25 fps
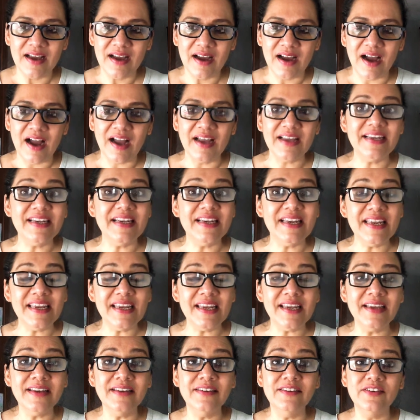I
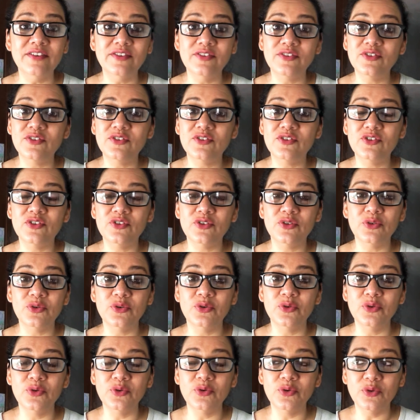need
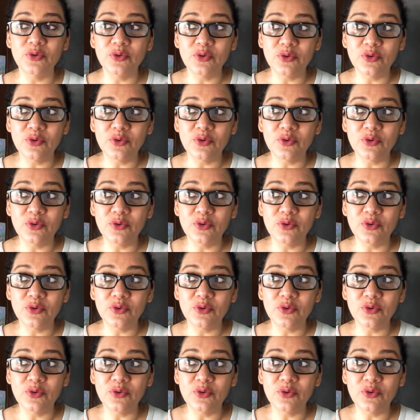to